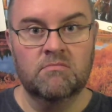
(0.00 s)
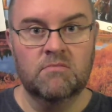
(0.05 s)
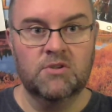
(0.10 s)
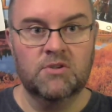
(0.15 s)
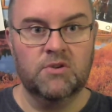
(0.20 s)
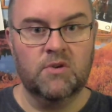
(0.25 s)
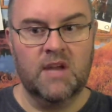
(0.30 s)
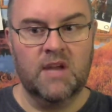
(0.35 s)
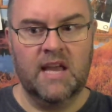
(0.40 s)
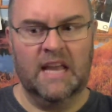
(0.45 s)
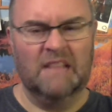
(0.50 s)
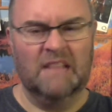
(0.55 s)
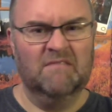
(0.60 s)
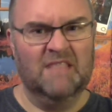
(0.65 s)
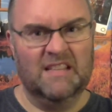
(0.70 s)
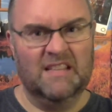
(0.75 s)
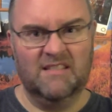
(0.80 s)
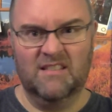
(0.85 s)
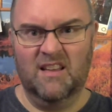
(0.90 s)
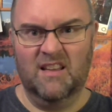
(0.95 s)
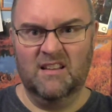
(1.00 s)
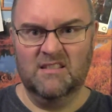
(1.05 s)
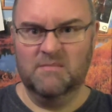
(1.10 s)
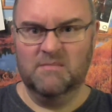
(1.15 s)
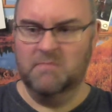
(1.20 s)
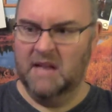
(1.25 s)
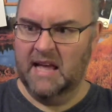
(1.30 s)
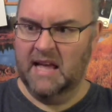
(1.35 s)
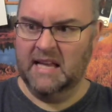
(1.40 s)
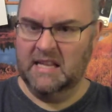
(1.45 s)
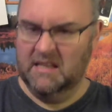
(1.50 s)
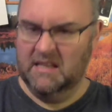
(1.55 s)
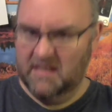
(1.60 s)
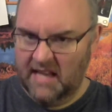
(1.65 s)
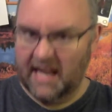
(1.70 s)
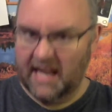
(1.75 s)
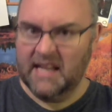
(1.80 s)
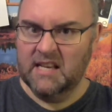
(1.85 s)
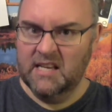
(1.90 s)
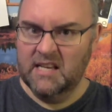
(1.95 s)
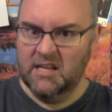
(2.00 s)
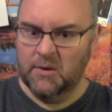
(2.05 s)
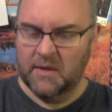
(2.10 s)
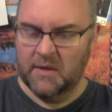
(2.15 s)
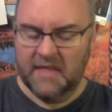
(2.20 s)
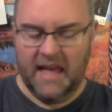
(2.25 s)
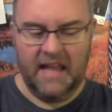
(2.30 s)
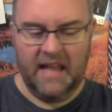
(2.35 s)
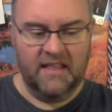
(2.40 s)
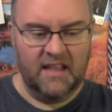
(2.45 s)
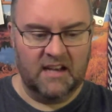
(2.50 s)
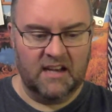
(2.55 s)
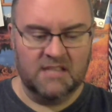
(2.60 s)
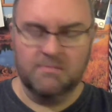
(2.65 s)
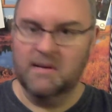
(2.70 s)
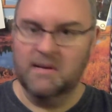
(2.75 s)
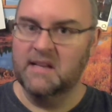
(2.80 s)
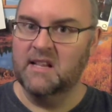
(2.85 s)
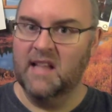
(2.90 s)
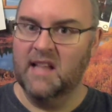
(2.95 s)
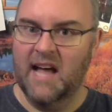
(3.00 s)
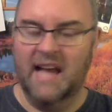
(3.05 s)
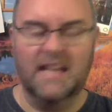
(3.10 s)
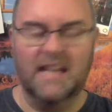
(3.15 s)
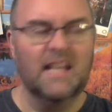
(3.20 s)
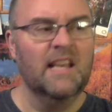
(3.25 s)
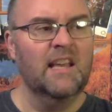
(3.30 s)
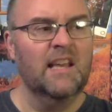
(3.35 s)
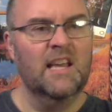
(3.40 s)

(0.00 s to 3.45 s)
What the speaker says: Which, okay, that sucks, but I can deal with that. That explained a lot.